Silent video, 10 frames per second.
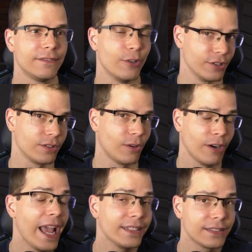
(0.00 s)
version,
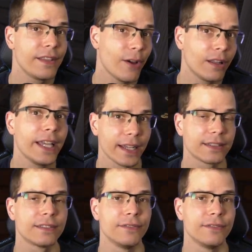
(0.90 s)
or as the early access